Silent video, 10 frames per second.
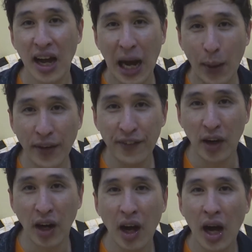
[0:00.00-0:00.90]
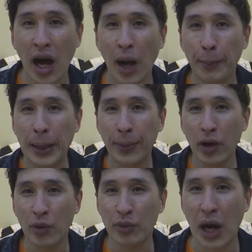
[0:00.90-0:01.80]
However, people
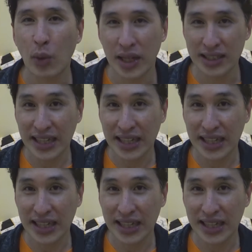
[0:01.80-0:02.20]
around us